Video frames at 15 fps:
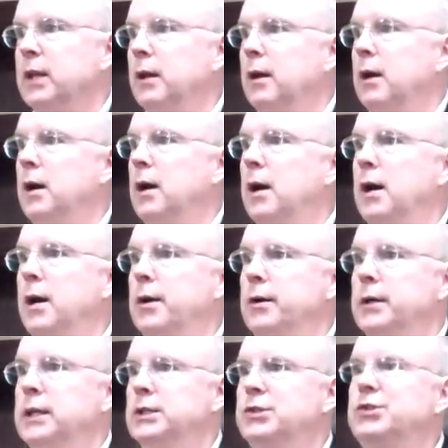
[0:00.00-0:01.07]

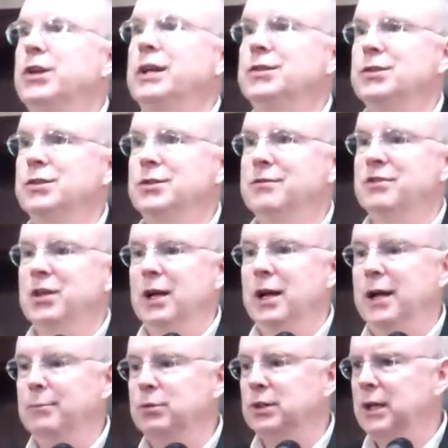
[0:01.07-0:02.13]
dozens of
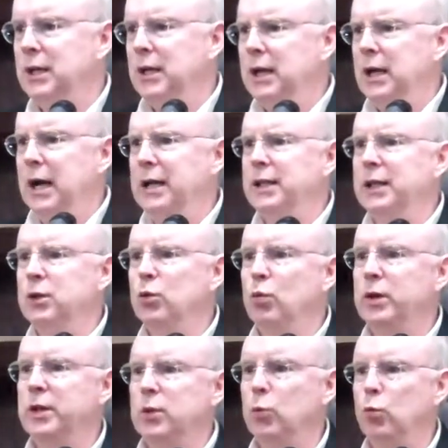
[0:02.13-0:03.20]
times. I think
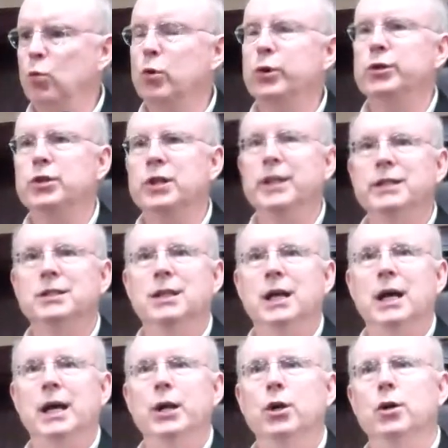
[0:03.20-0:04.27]
one of the worst things that
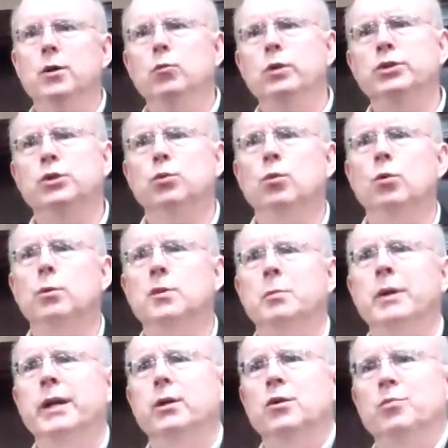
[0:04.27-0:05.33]
I heard was the role of the
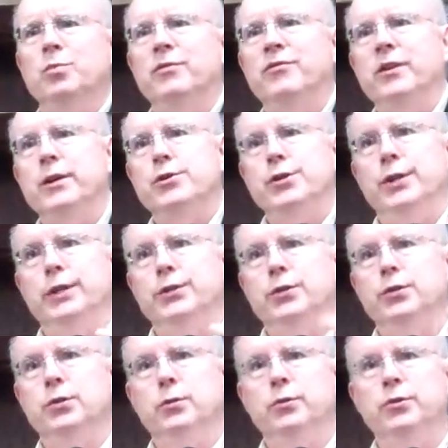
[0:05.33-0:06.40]
medical professionals.
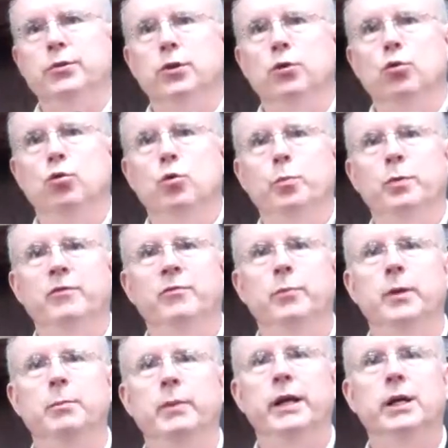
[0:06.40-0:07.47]
There's a group
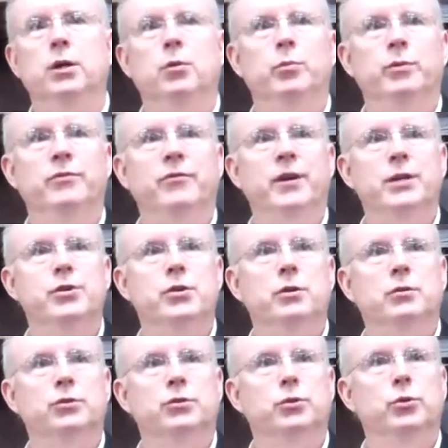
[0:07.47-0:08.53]
of medical
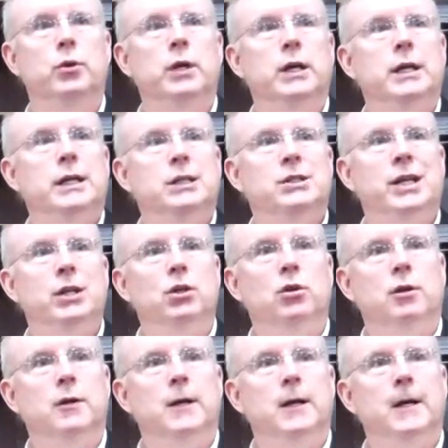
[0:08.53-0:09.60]
professionals who say,
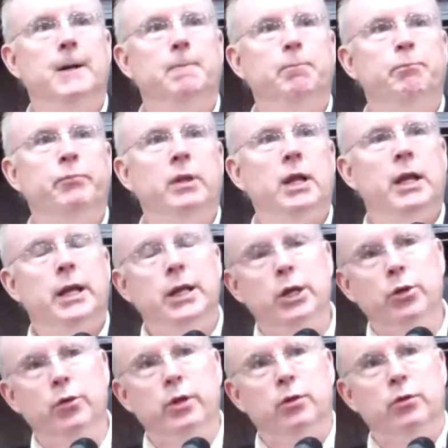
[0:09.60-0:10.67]
look, you
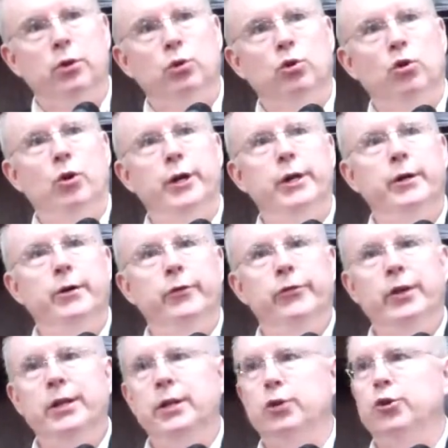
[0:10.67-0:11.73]
know, the lawyers
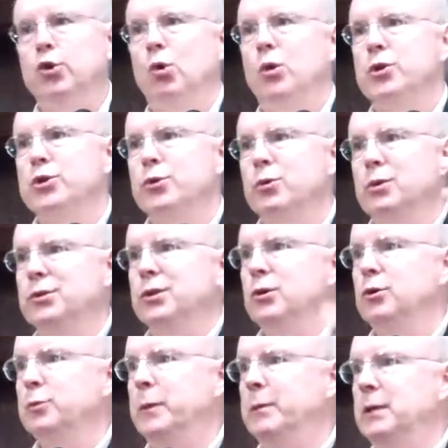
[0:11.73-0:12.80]
and the torturers and
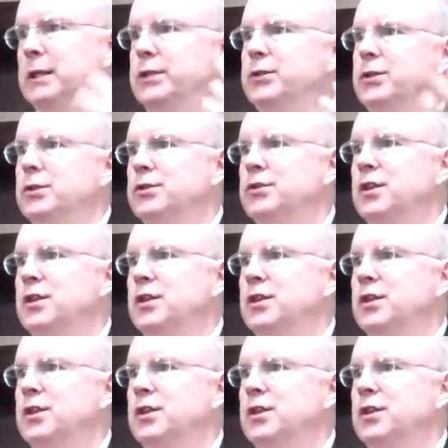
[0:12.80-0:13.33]
those people, at least there's